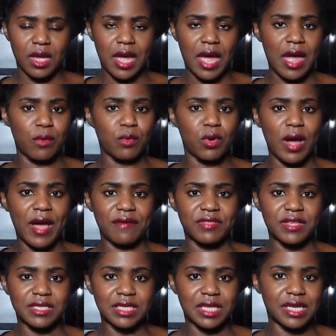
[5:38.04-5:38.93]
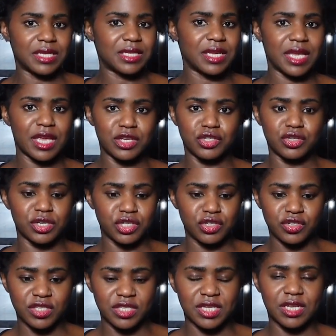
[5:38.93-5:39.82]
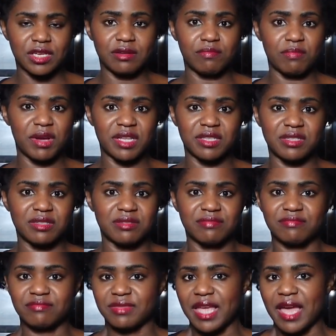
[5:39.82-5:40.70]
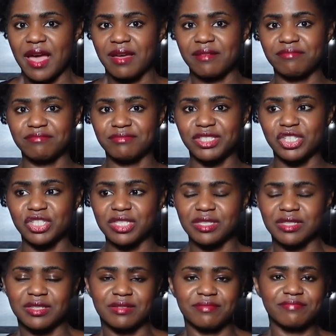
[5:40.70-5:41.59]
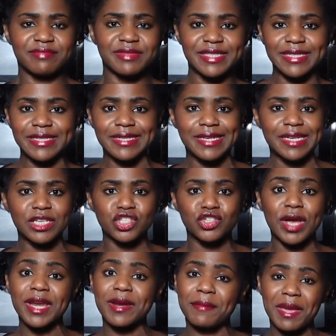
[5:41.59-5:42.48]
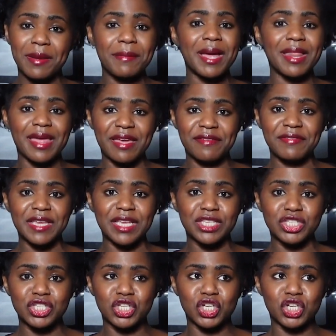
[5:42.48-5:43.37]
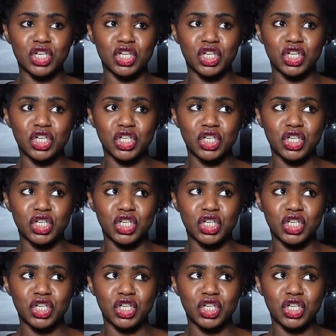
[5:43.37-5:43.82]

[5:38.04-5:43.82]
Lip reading: I will have this linked in case you're interested, but yeah, just trying to make my life easier